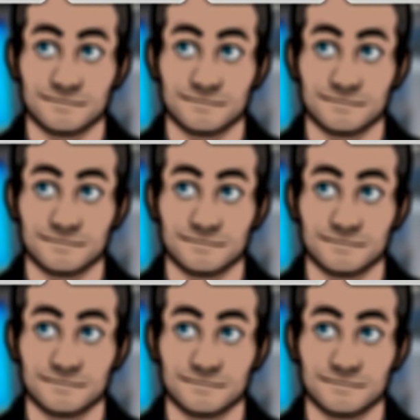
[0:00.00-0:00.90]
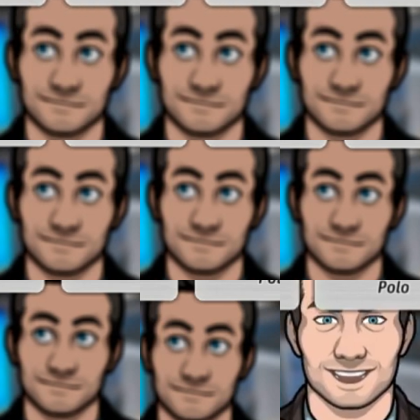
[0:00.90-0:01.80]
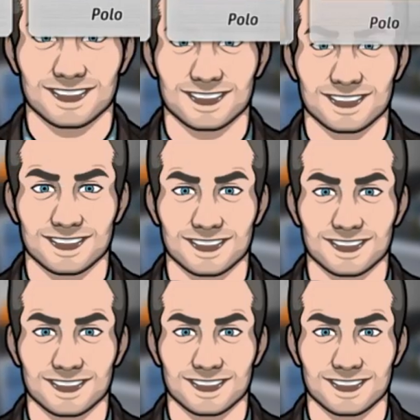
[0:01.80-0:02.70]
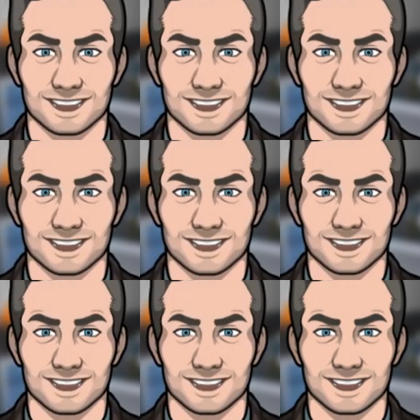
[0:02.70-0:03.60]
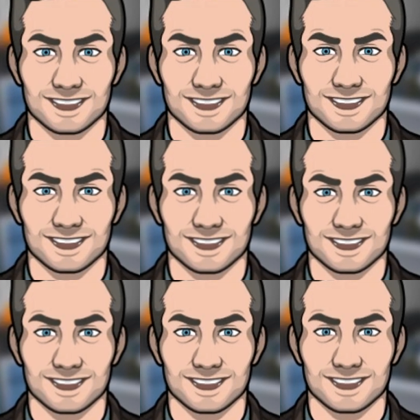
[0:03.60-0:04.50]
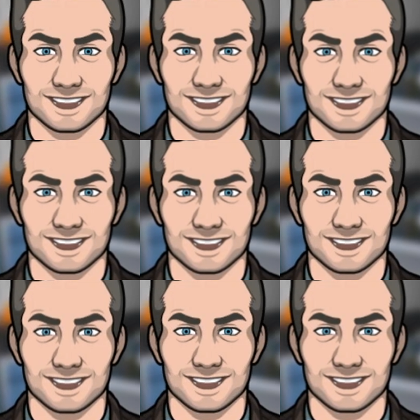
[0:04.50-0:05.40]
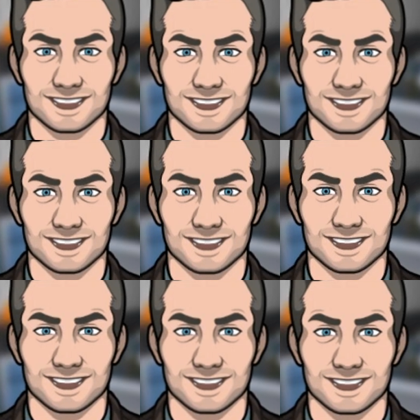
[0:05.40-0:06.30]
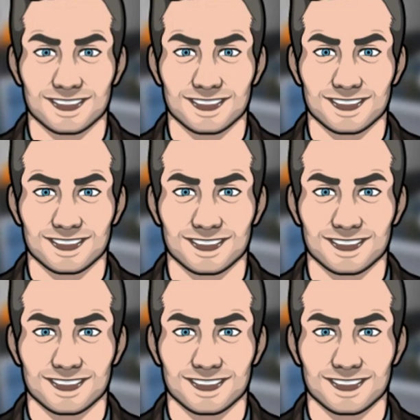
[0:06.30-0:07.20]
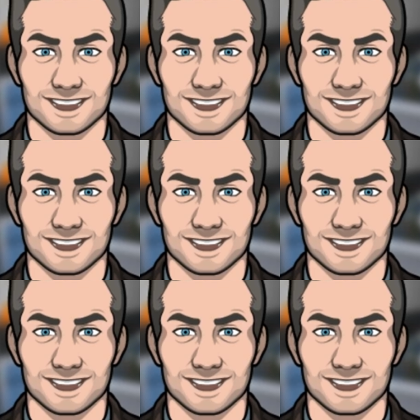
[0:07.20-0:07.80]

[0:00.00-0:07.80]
This person isn't speaking.